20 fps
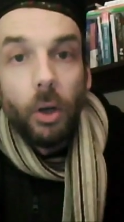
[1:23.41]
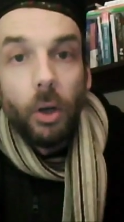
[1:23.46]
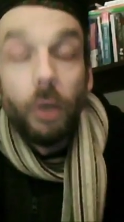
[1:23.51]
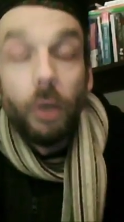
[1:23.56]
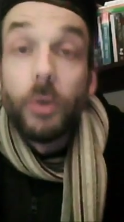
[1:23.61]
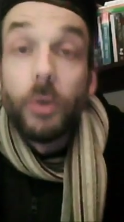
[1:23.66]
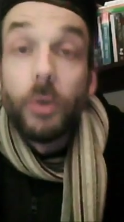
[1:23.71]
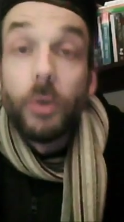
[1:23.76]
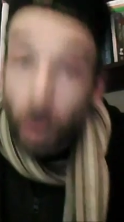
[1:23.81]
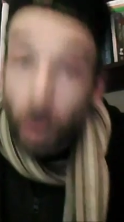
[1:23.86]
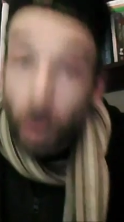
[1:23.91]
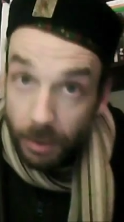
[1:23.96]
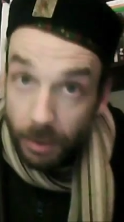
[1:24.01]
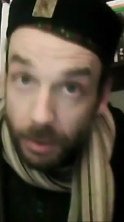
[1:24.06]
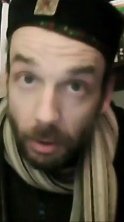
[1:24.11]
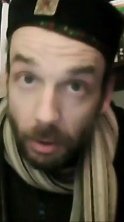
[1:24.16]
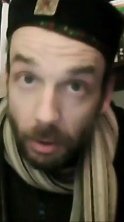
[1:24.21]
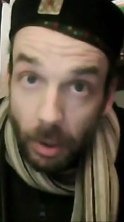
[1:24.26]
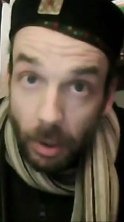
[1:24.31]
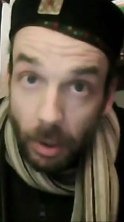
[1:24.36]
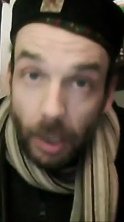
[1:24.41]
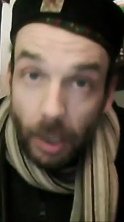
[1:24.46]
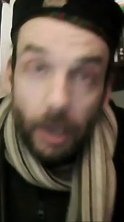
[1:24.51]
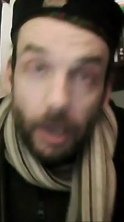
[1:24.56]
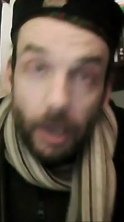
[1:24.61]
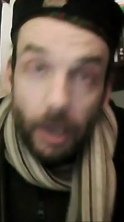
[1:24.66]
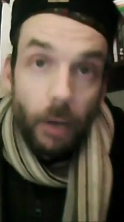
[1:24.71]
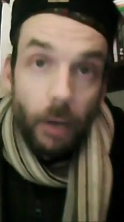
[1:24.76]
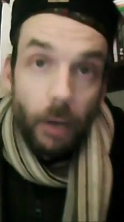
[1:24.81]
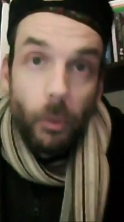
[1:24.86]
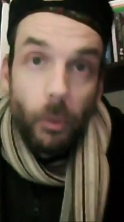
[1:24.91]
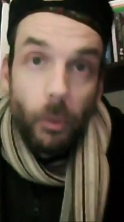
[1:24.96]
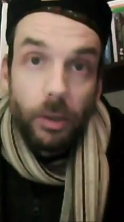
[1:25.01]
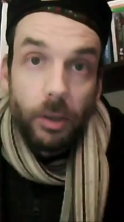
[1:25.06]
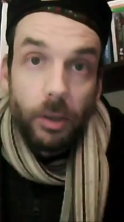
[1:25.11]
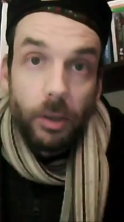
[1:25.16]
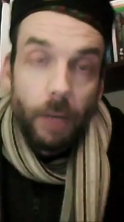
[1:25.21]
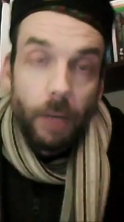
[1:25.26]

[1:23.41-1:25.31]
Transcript: who was also uh, with